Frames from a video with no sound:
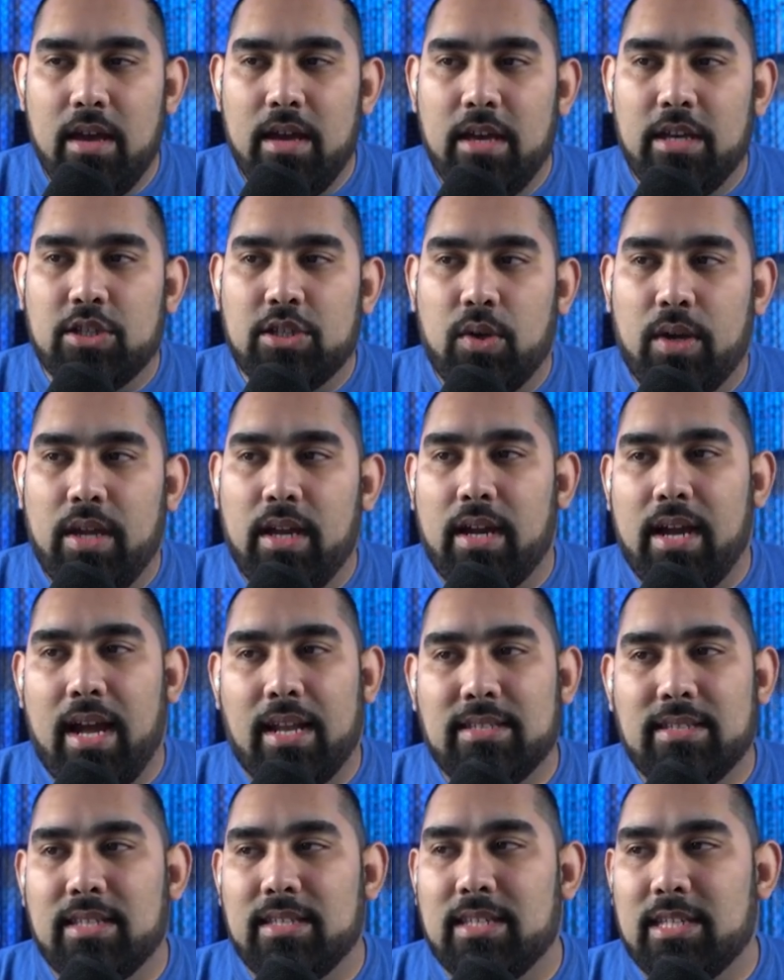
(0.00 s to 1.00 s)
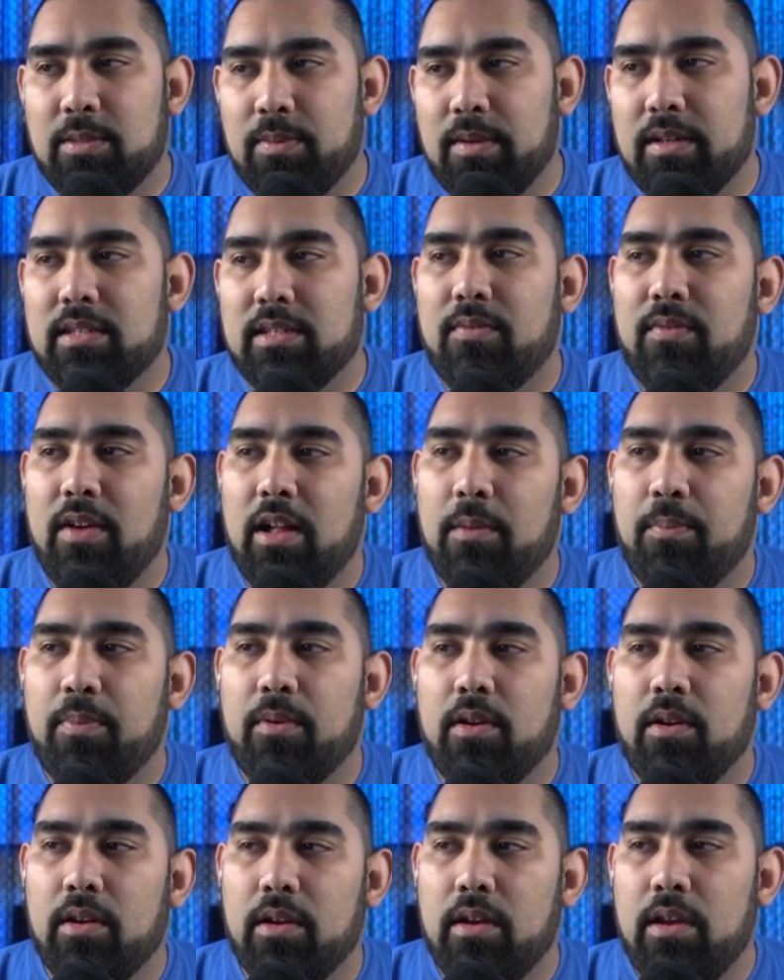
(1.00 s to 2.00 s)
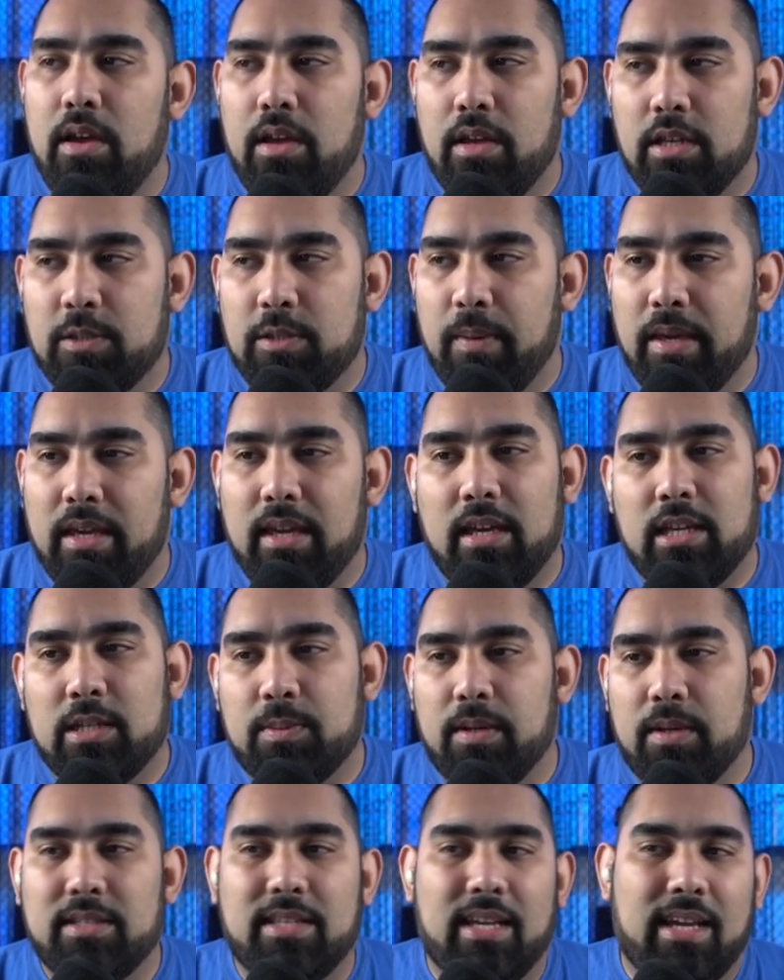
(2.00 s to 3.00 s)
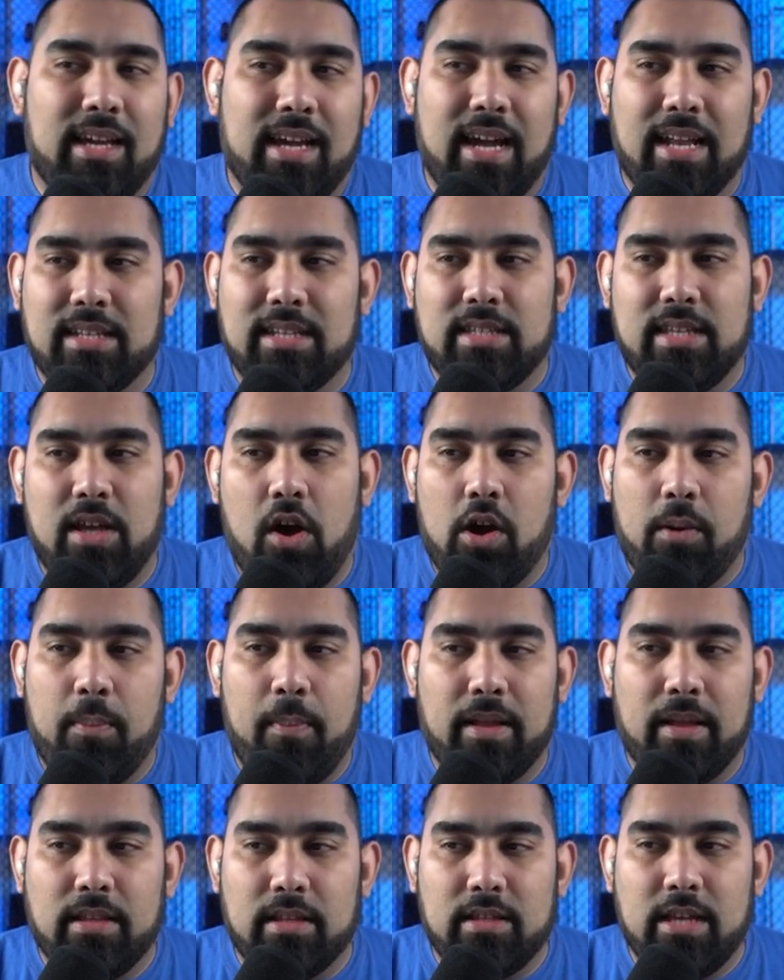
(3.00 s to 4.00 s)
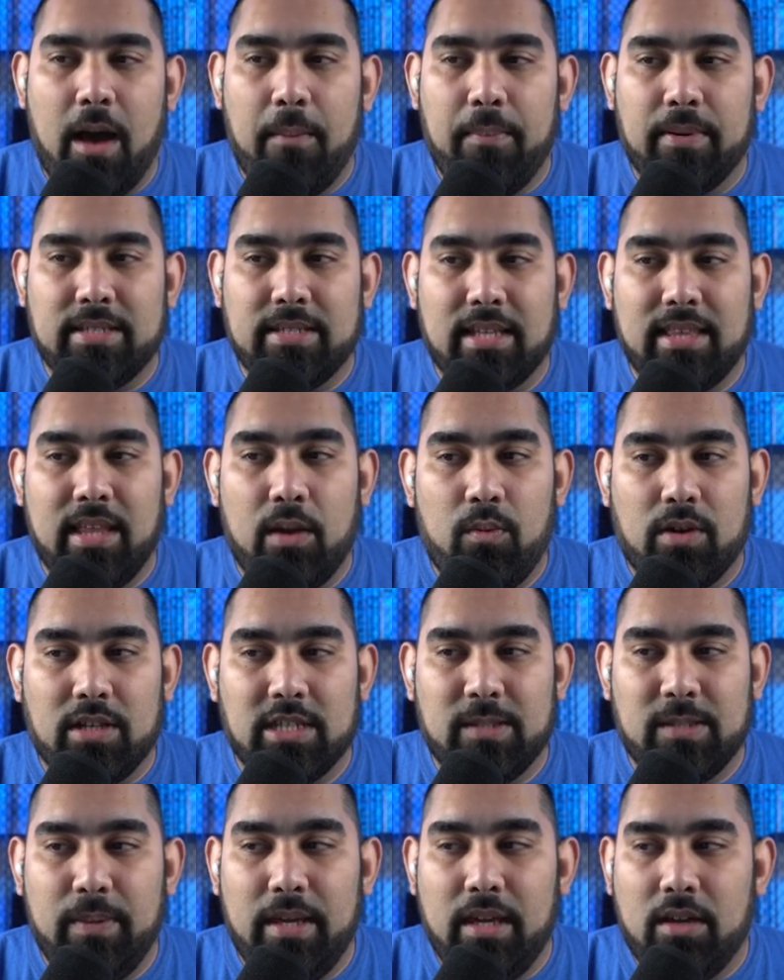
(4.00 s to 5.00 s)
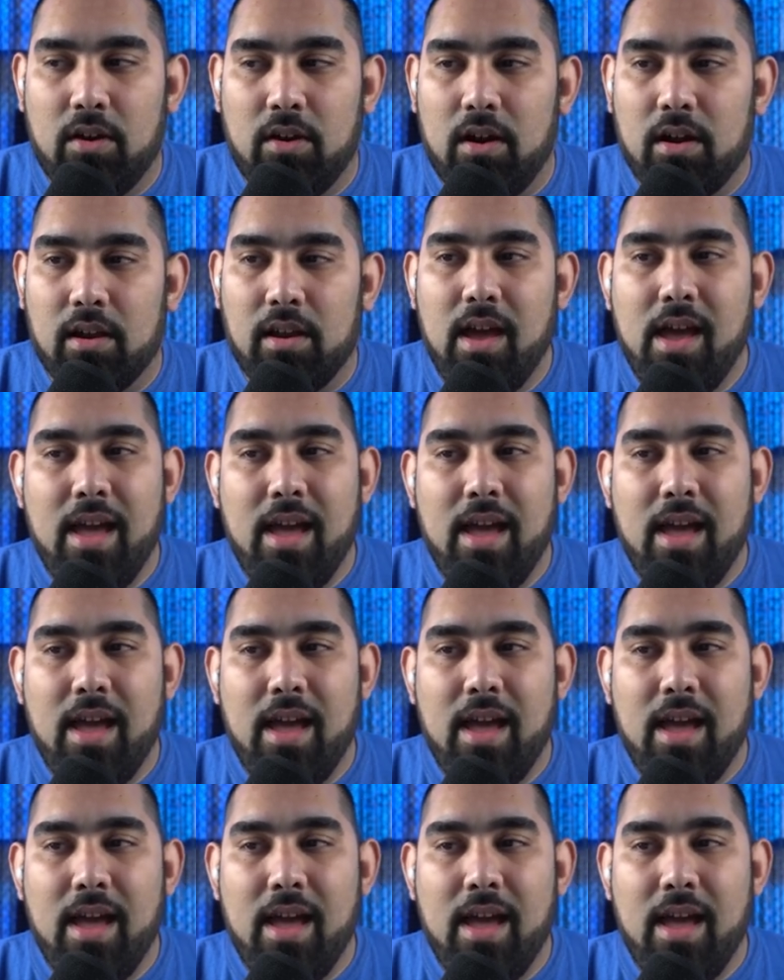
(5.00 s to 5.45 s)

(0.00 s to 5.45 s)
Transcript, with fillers: So here it kind of says experienced developer, speaking experience. They can kind of talk about the topics that they want to speak on.